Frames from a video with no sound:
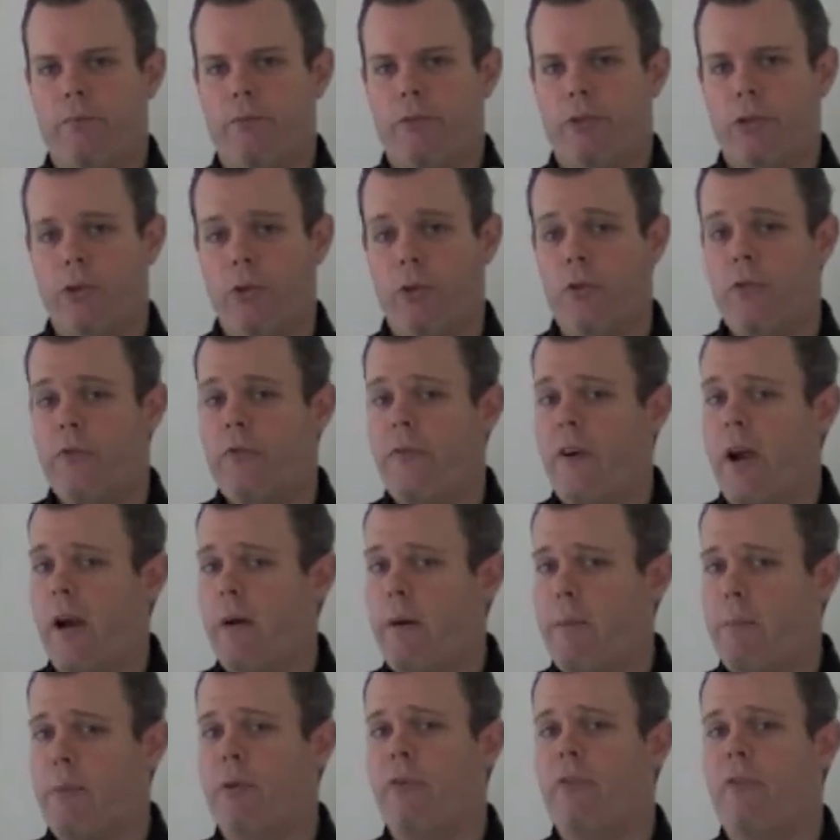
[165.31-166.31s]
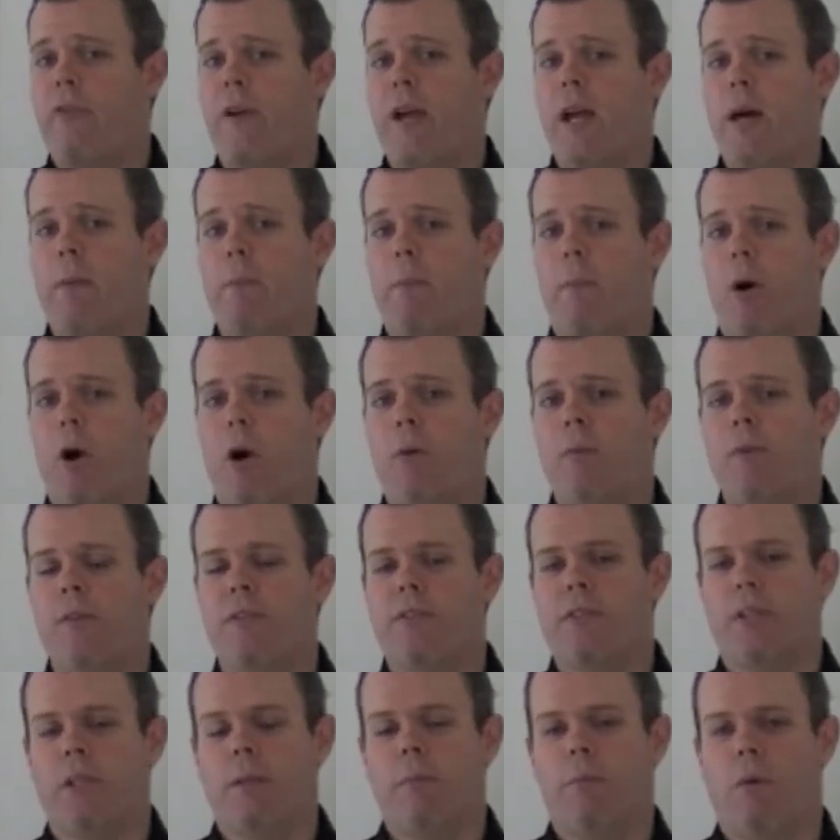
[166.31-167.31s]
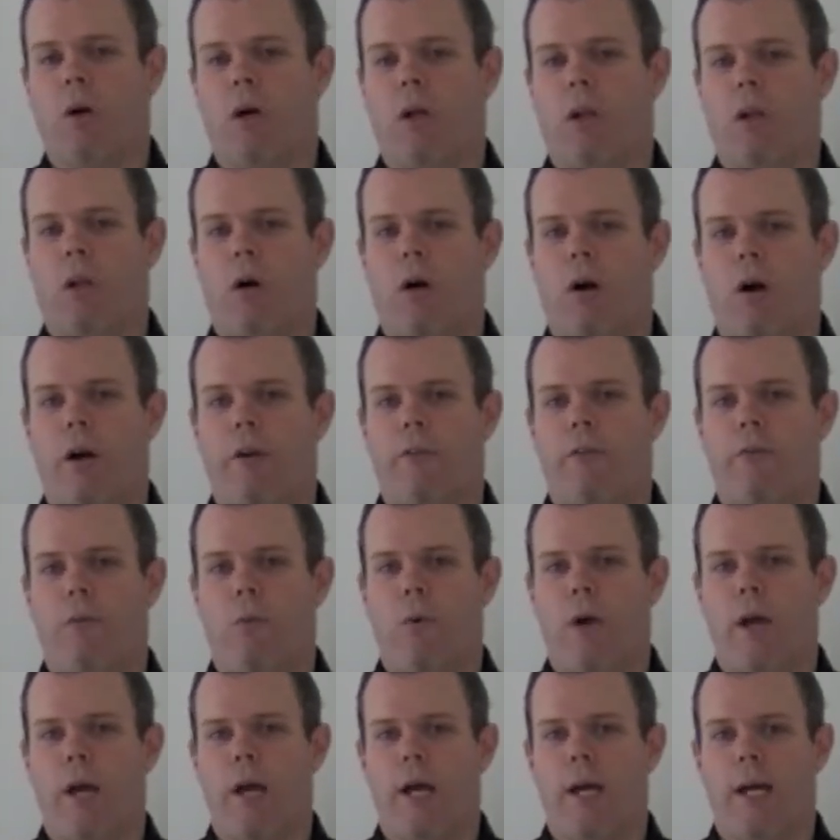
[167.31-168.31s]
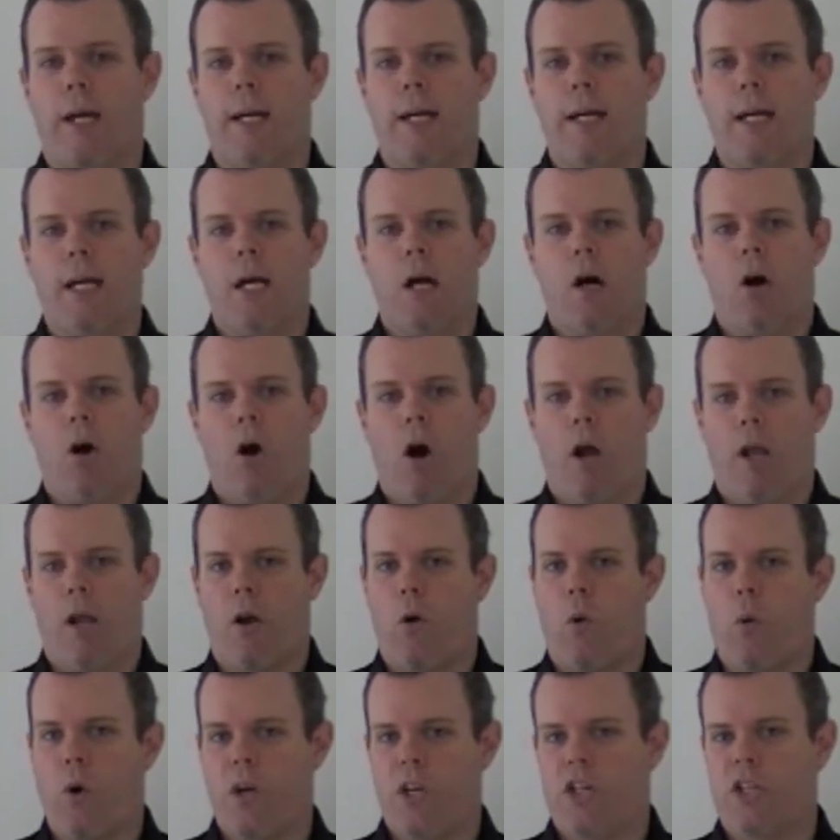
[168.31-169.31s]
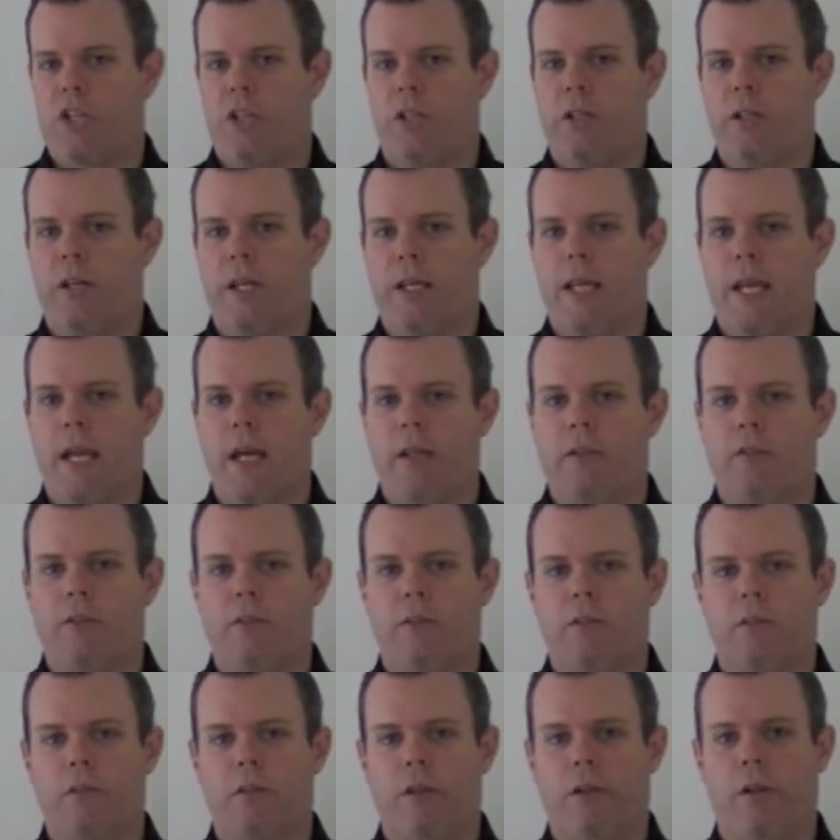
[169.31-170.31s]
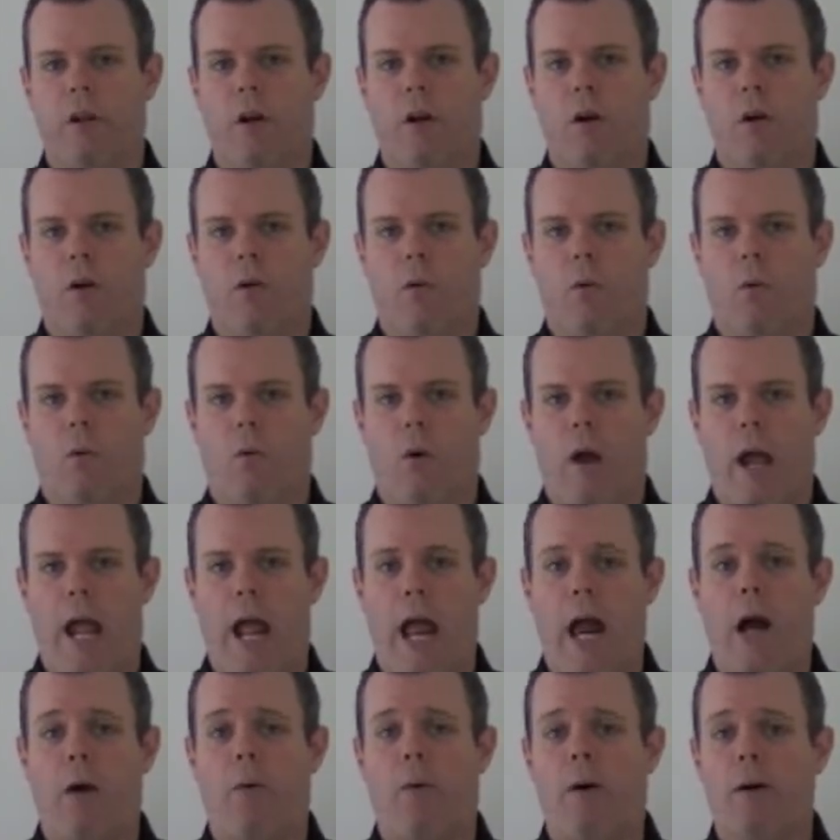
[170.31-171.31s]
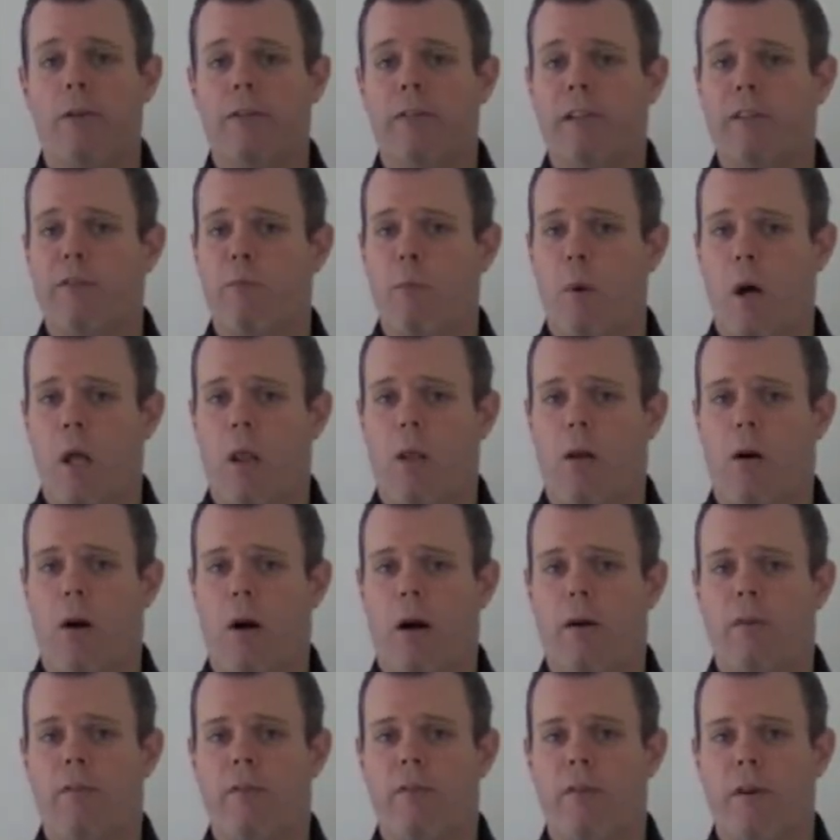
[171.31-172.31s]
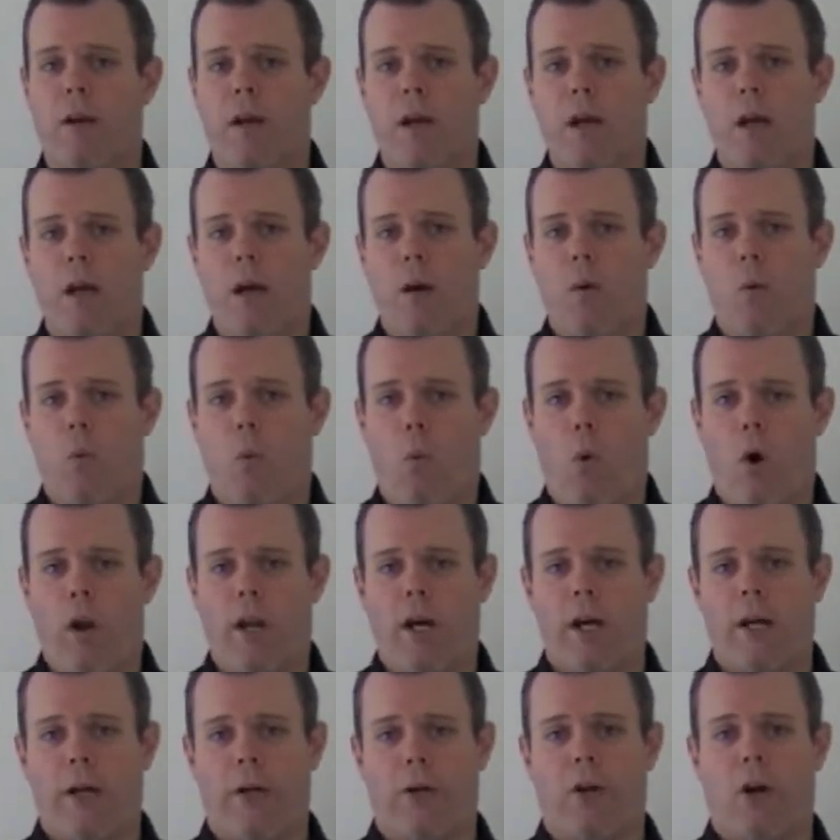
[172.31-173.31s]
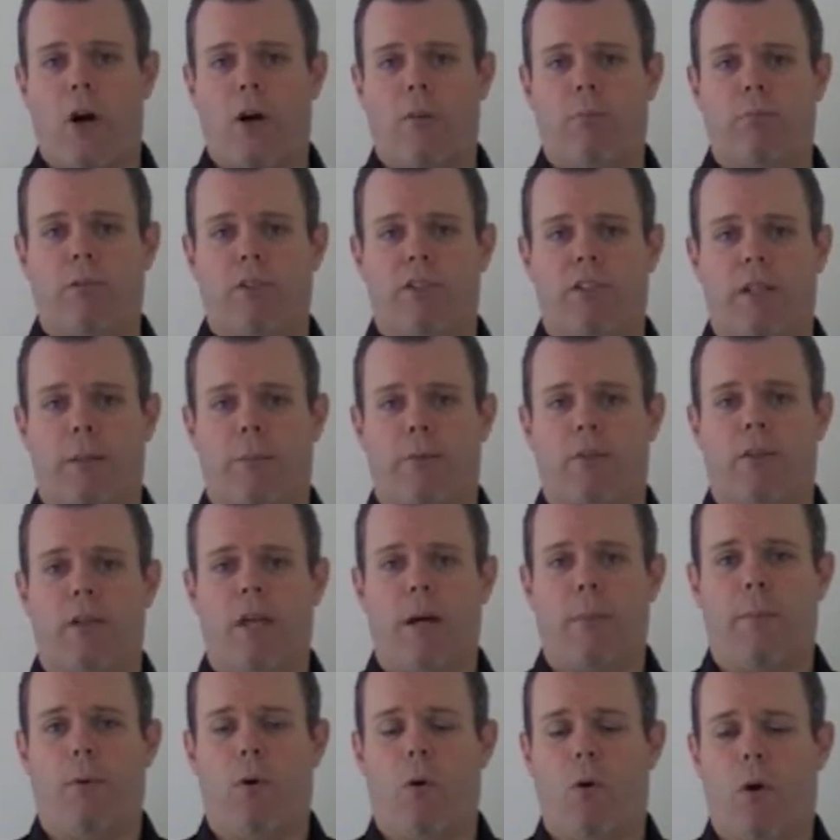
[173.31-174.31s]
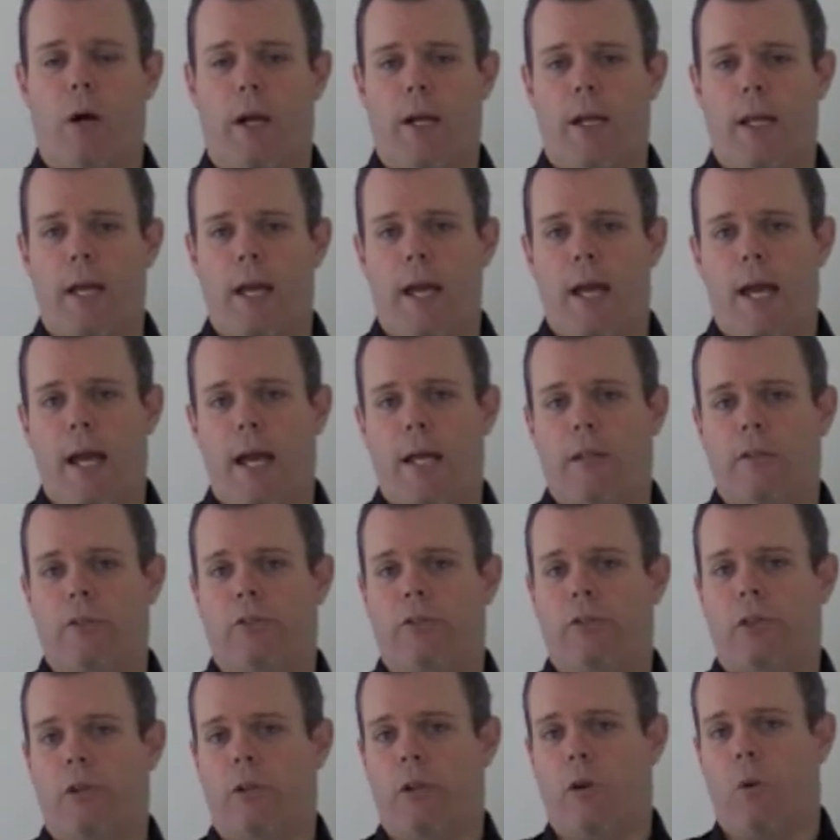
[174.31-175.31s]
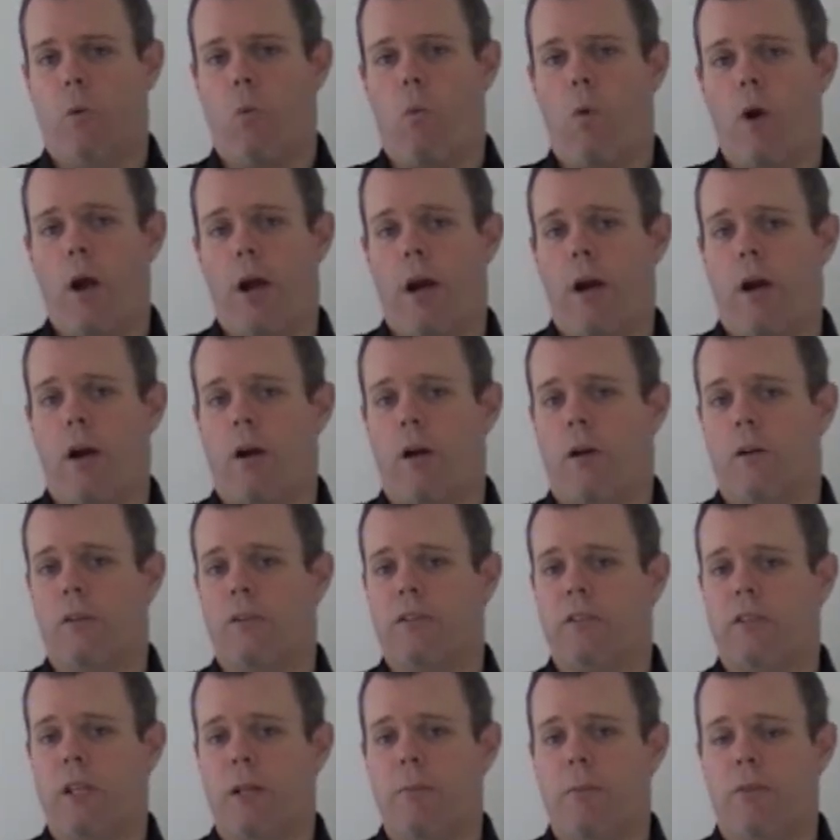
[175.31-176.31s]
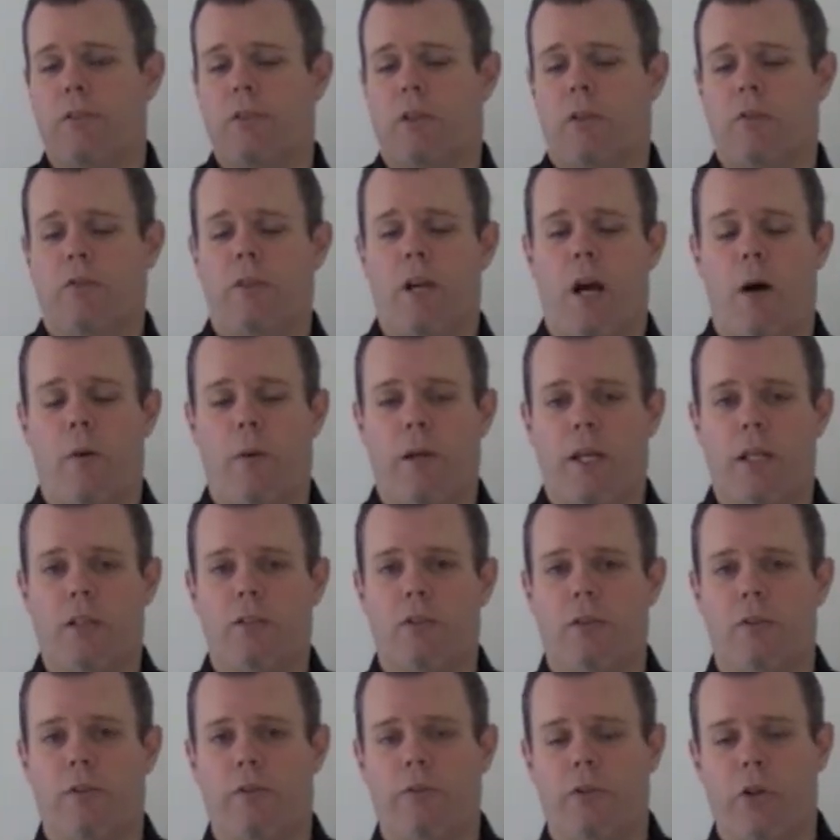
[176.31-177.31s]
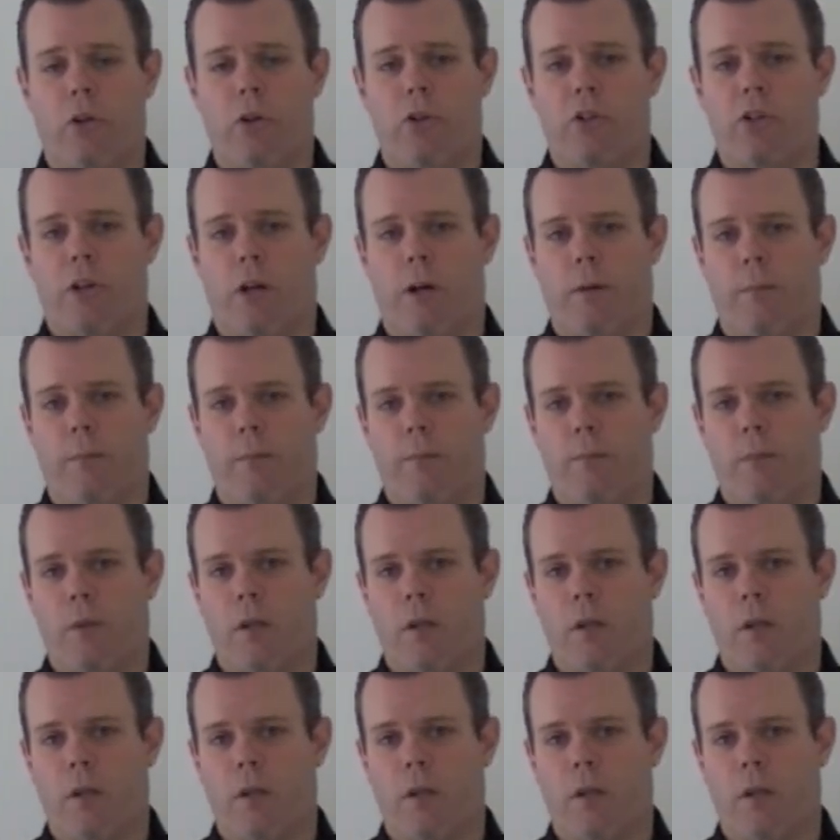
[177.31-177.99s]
two very profound moments in my life where I questioned, how I was living my life, what I'd accomplished up to that point, and certainly where I could see myself going into the future.